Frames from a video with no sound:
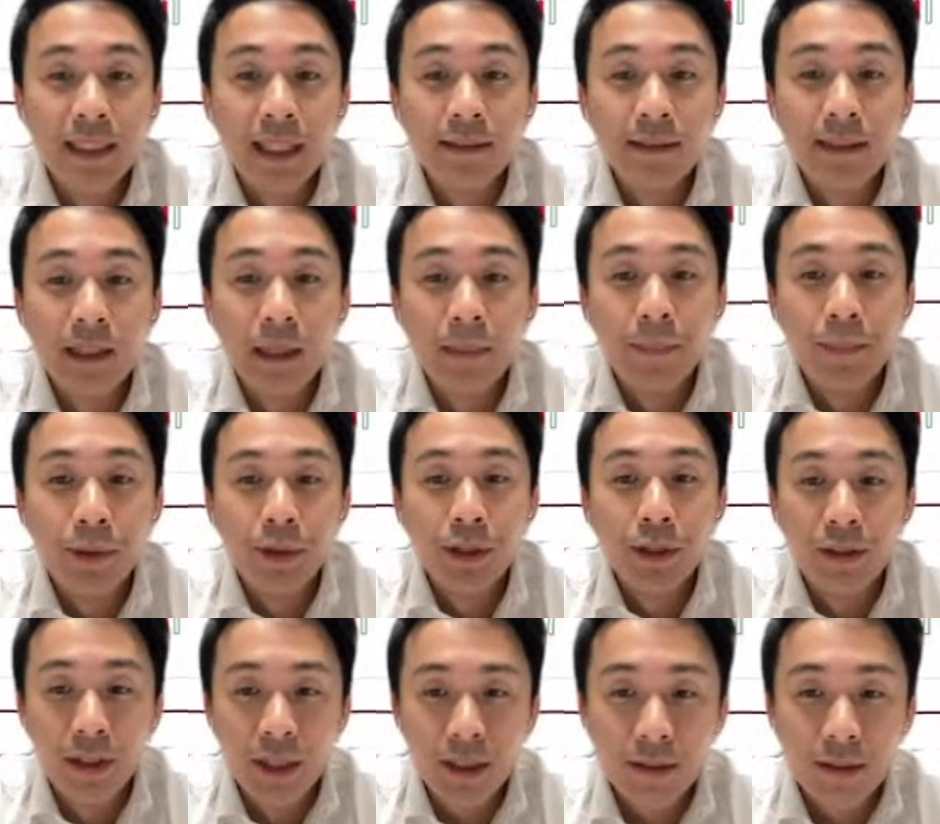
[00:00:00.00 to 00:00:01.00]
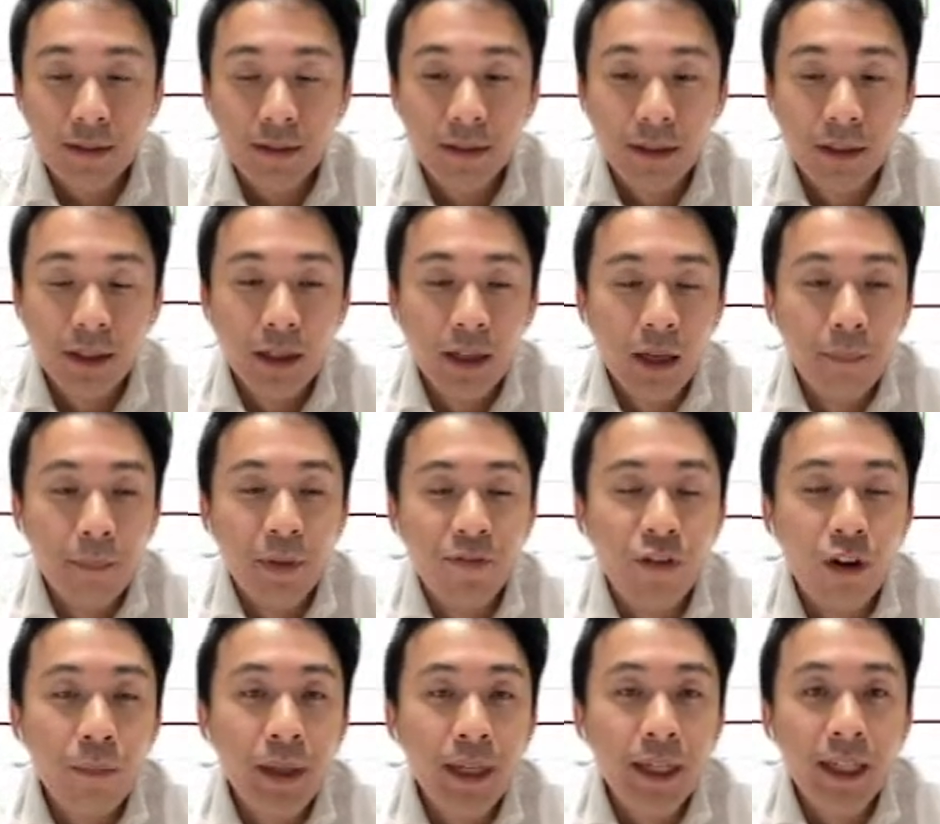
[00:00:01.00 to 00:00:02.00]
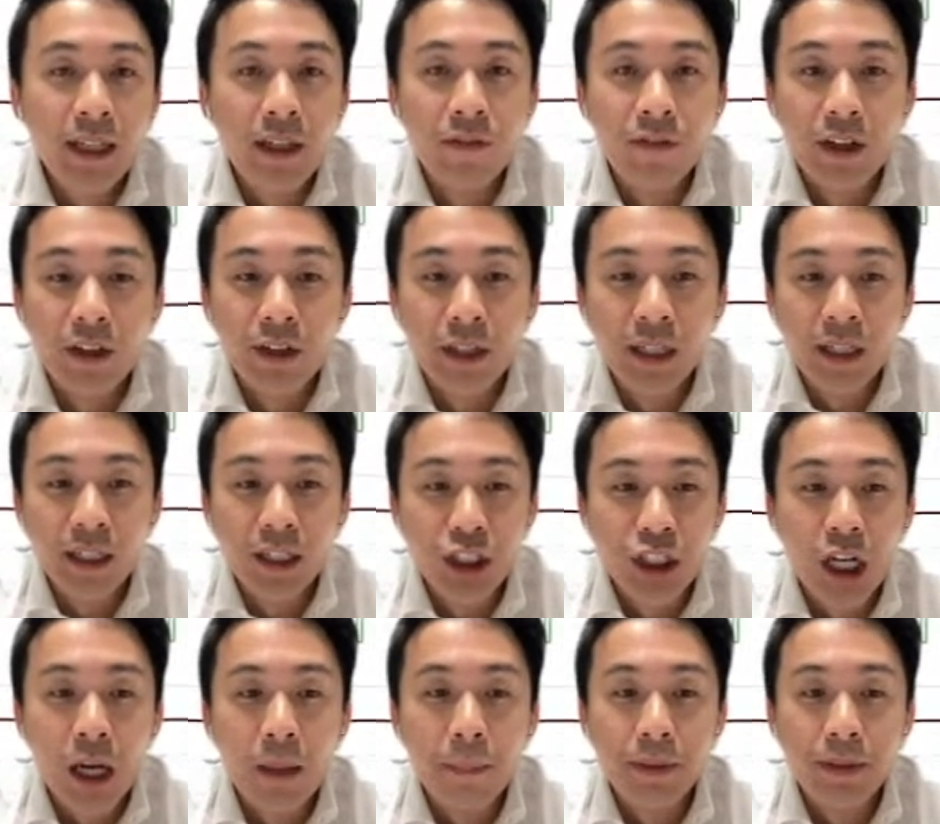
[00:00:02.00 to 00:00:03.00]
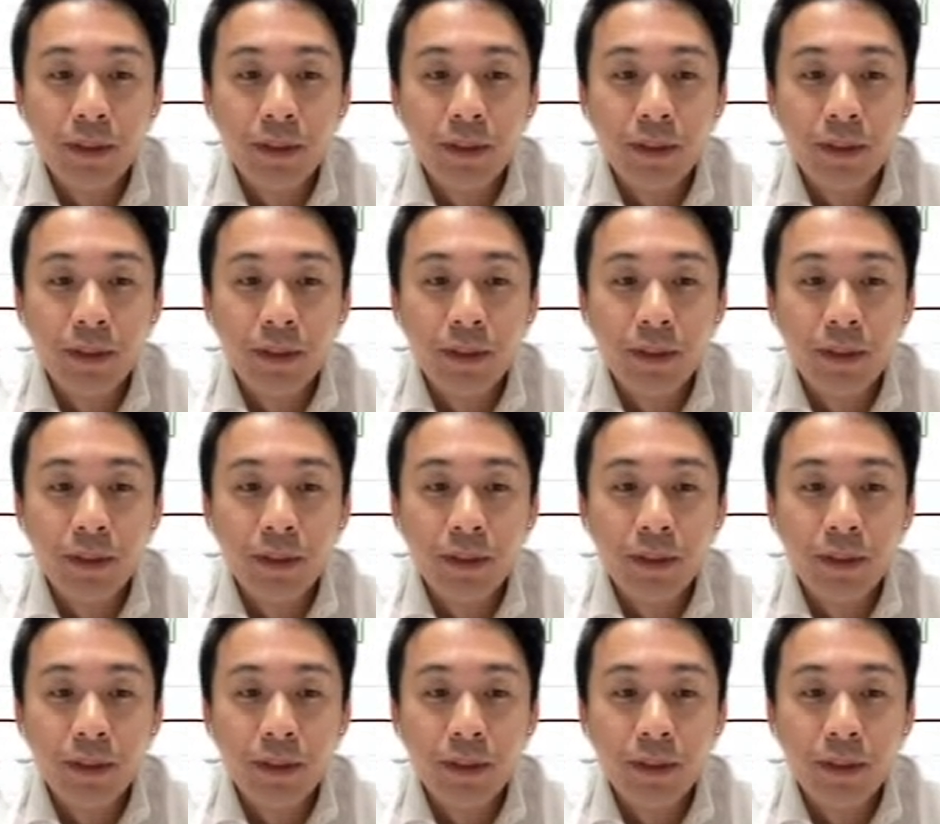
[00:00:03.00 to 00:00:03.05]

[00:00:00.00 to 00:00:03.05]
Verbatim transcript: MSCI Singapore index before making a very sharp